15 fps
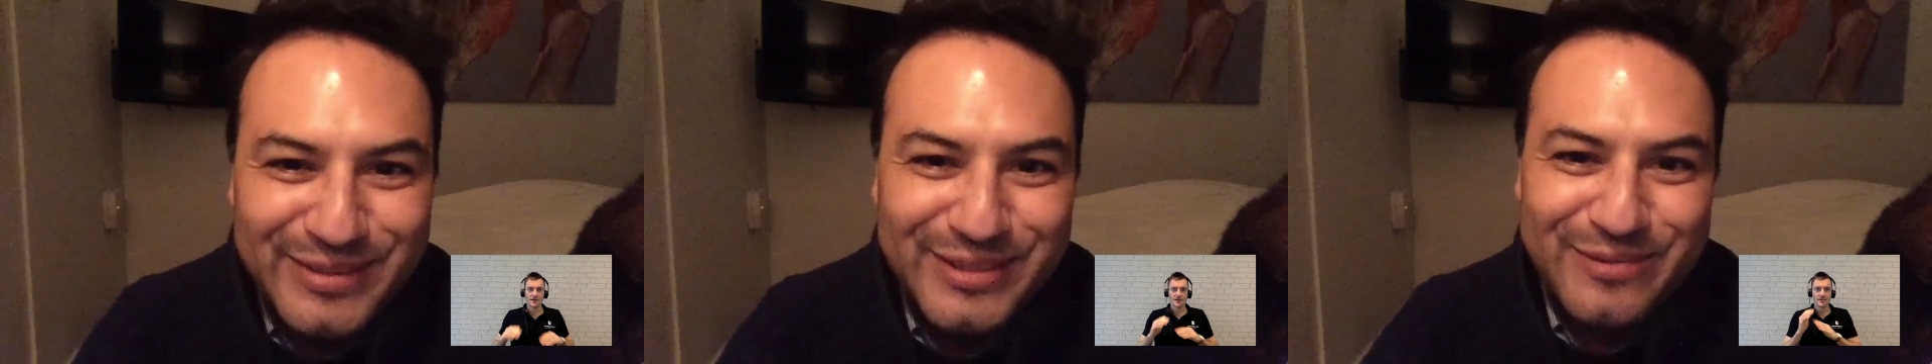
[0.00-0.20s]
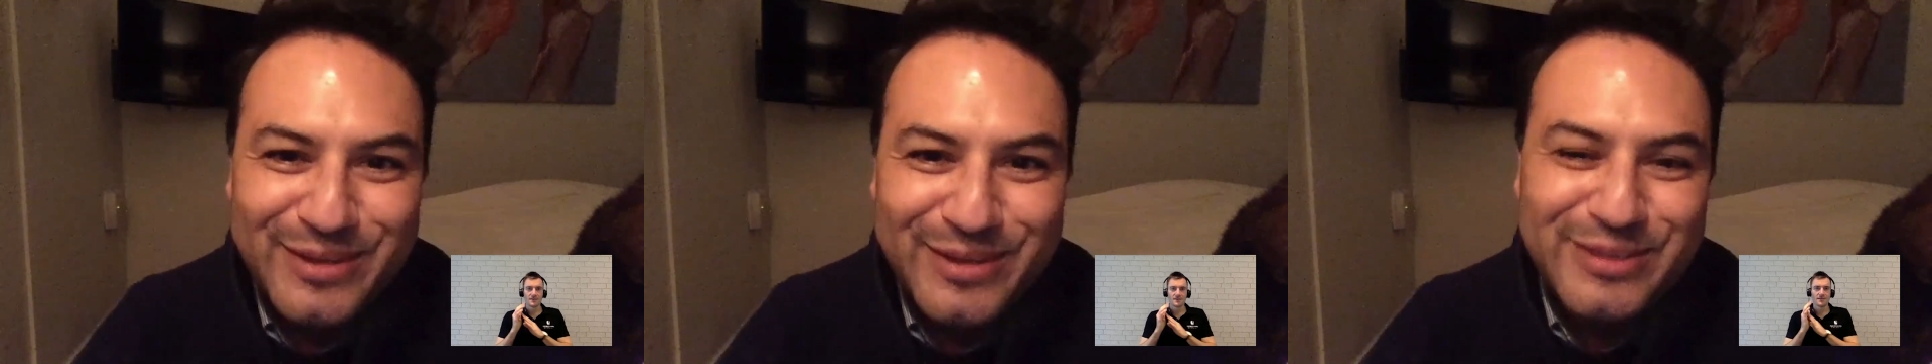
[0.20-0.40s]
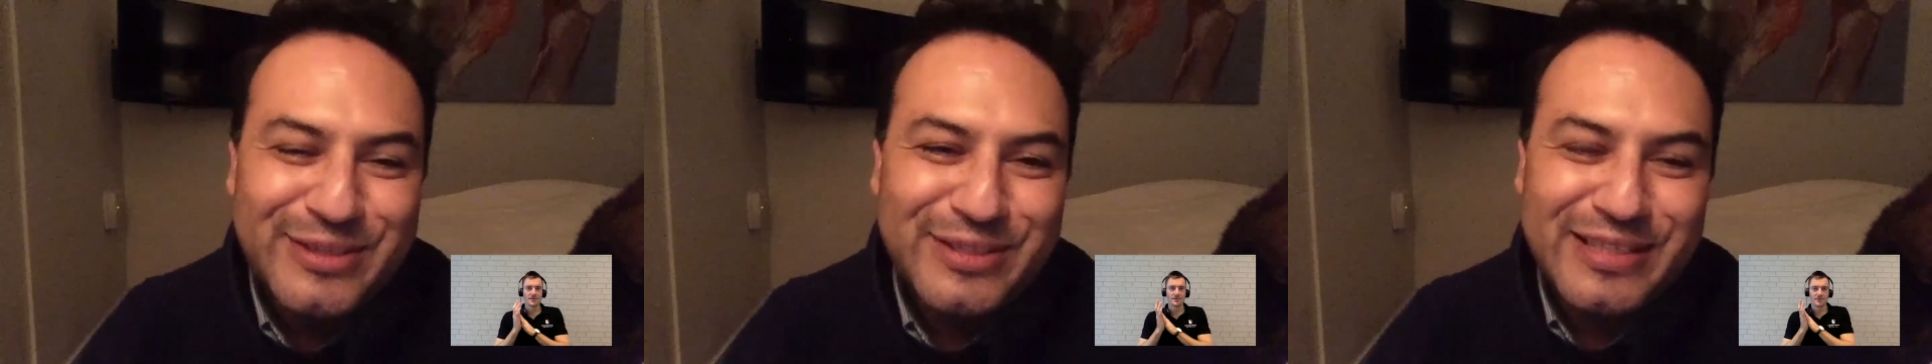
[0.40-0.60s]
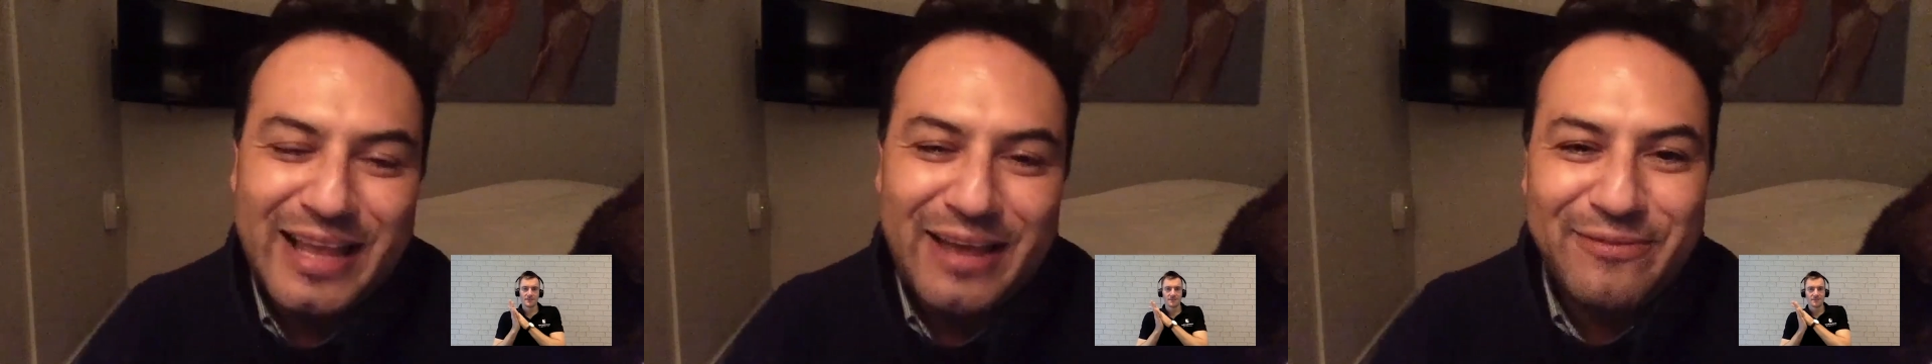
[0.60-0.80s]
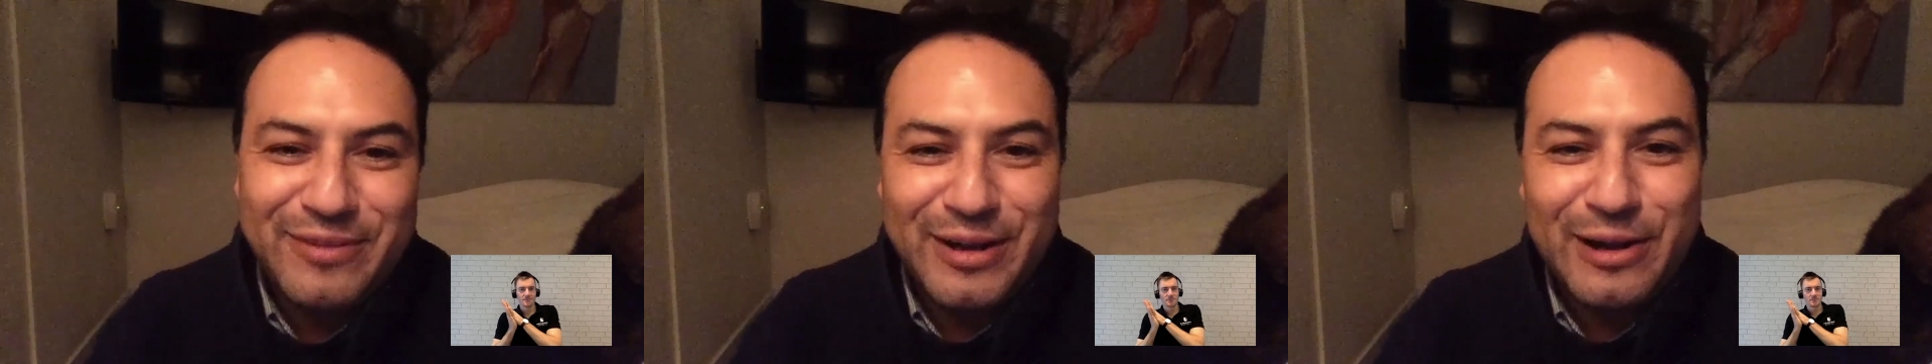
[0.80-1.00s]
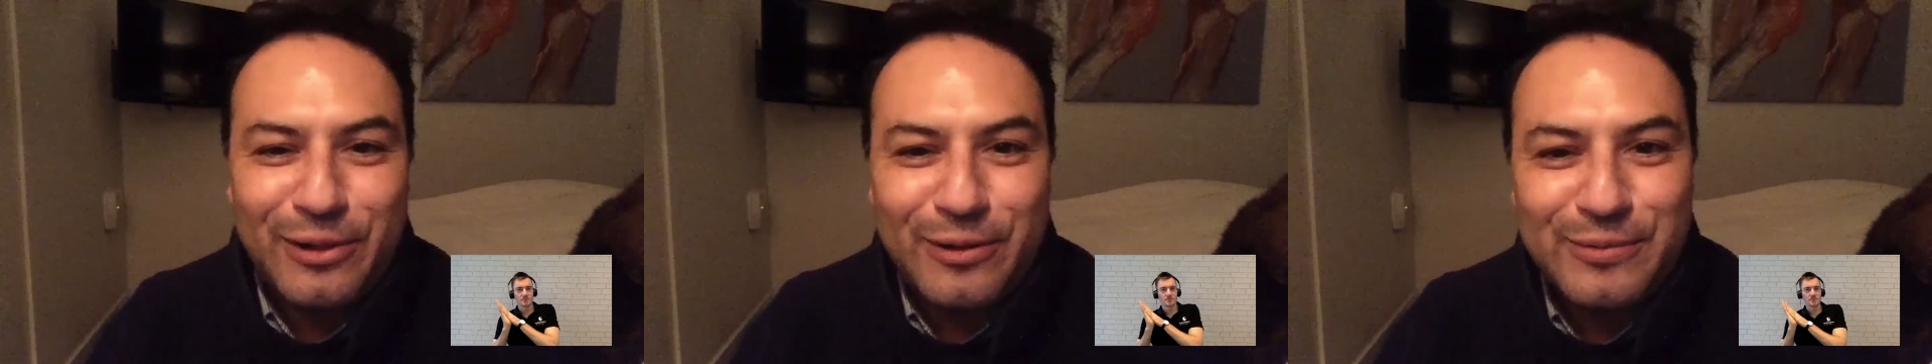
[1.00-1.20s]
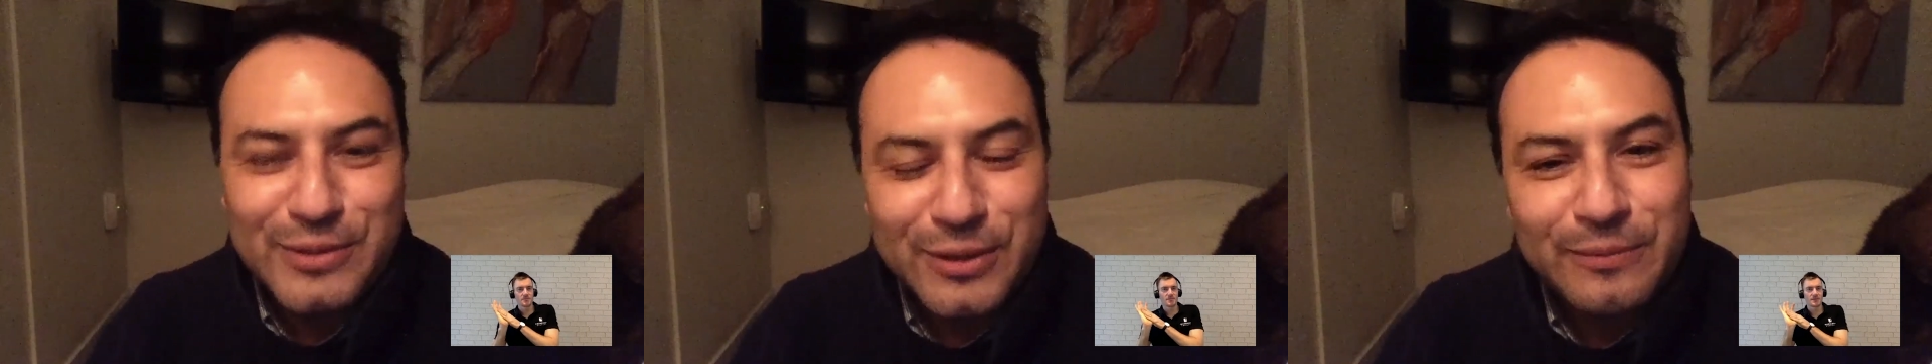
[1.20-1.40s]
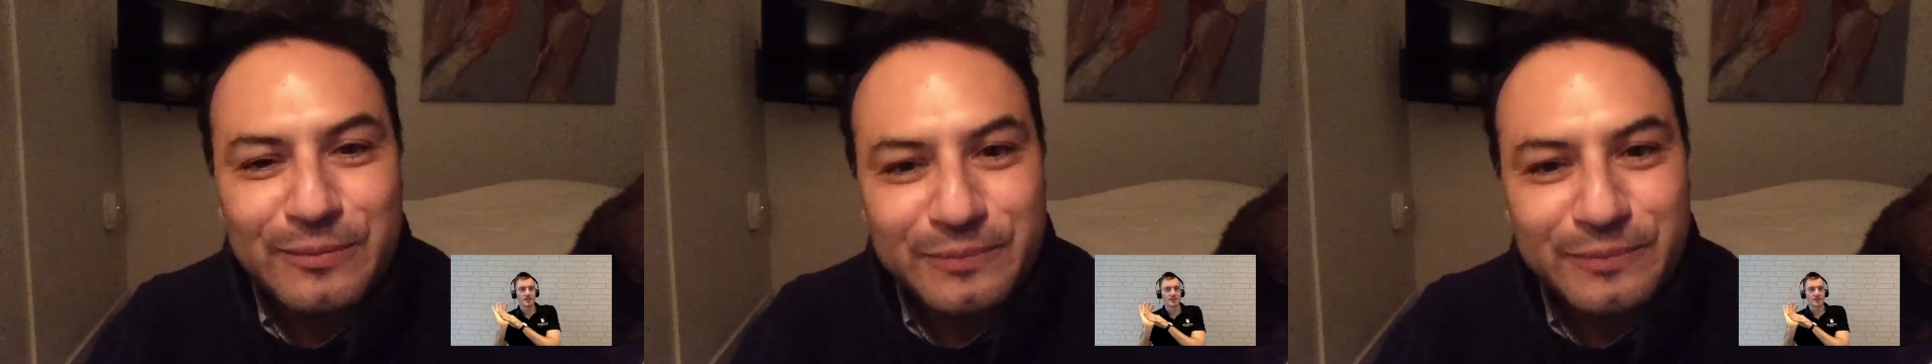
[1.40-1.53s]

So we just left it alone. So.